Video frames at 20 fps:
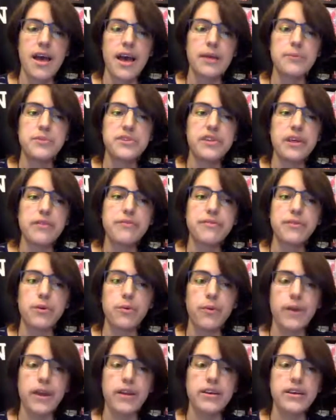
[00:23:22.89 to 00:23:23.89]
I'm
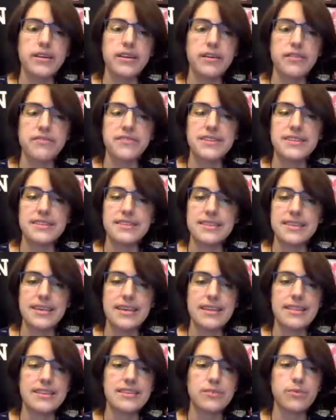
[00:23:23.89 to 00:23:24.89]
self-aware enough to
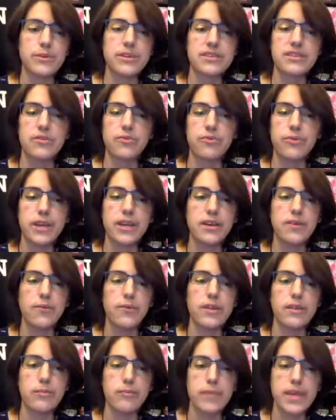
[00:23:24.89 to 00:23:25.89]
see this wasn't written
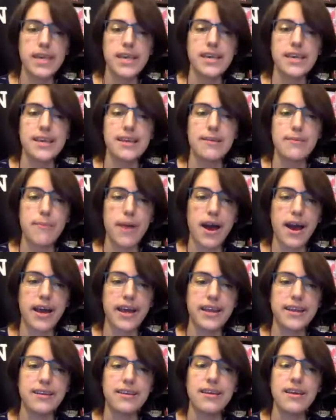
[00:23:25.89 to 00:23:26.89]
with me in
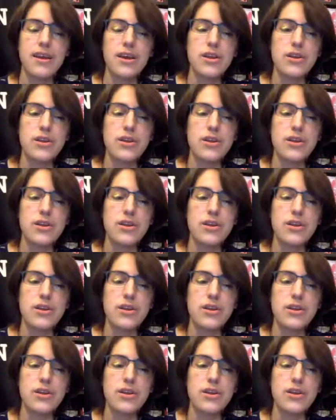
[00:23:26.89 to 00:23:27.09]
mind.